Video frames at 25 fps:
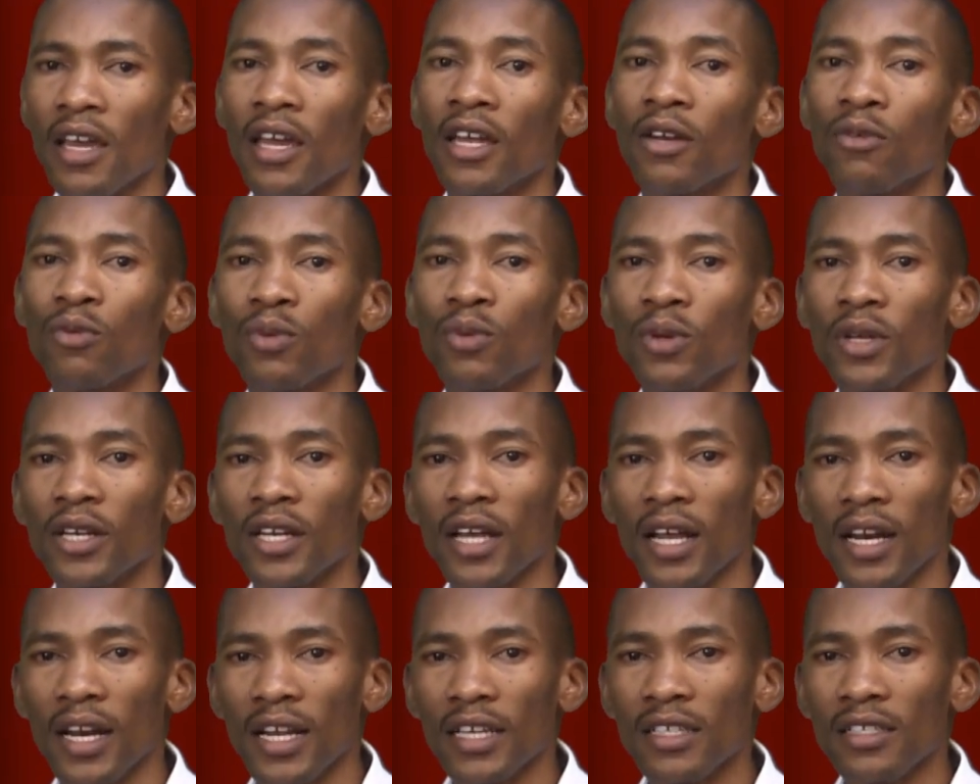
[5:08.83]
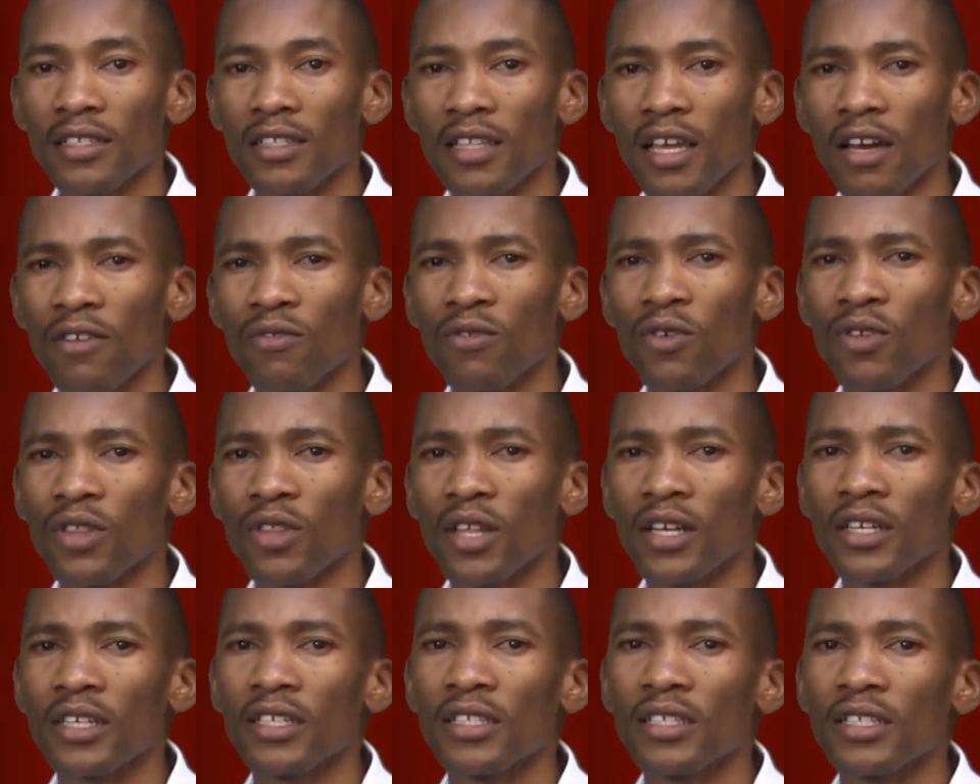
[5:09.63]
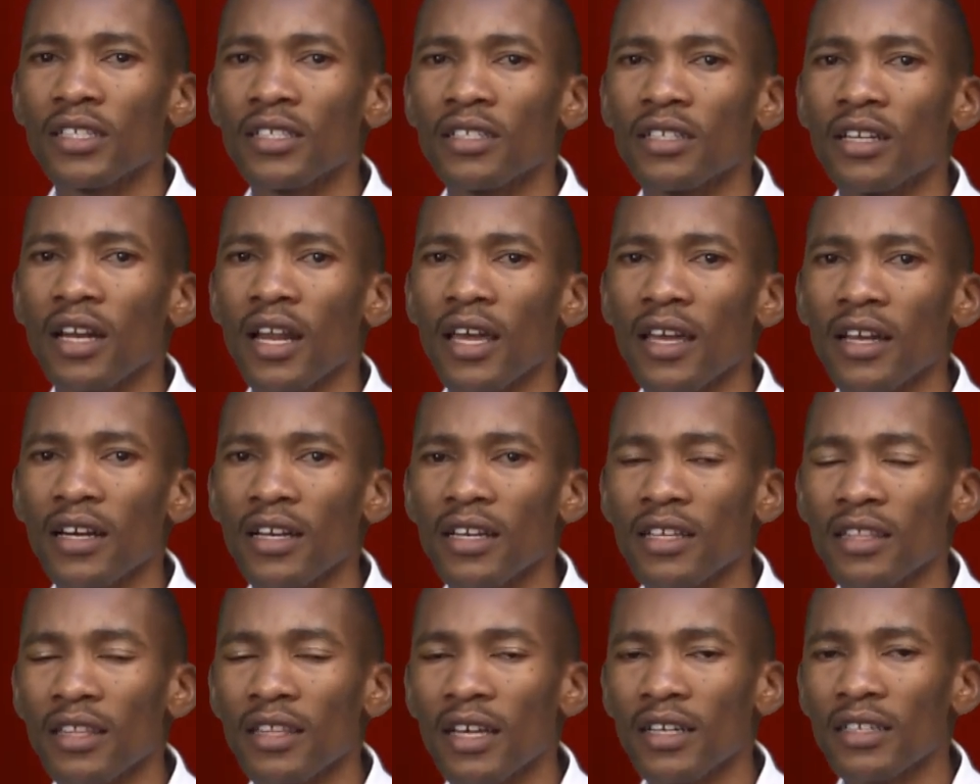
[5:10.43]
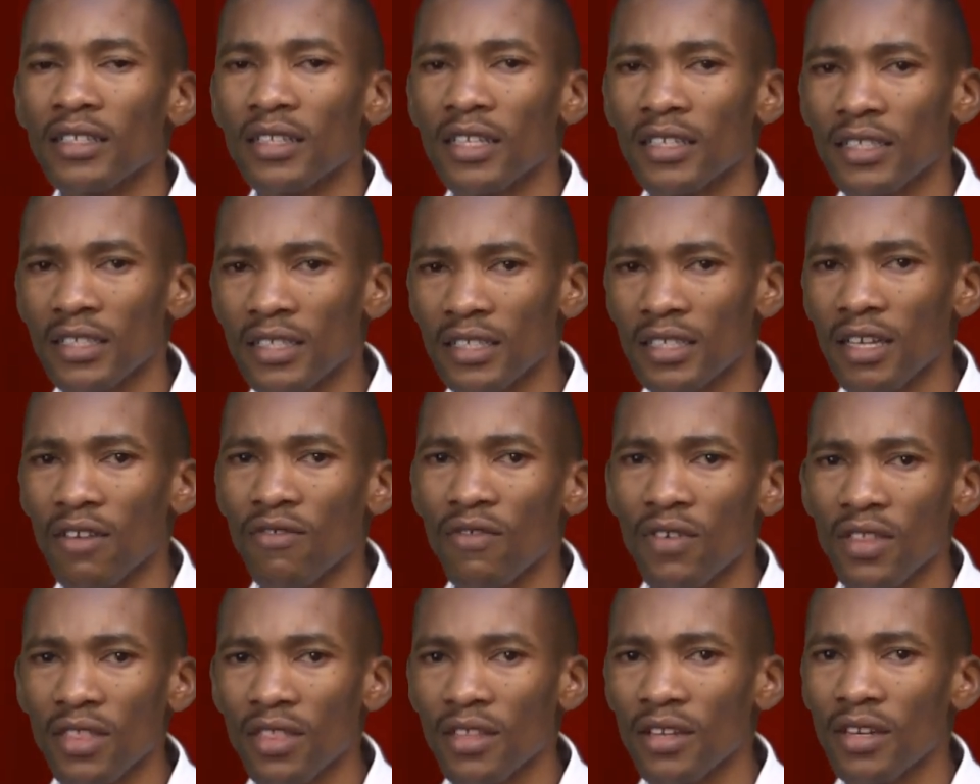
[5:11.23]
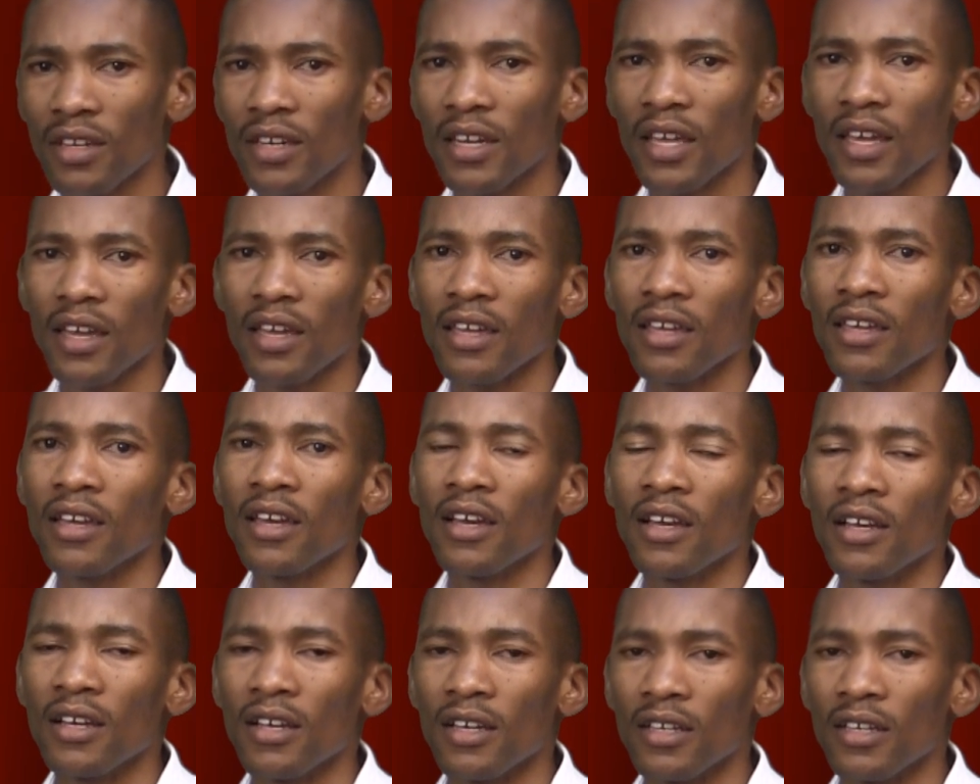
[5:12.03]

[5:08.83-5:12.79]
And we realize therefore that it is likely that the seventh day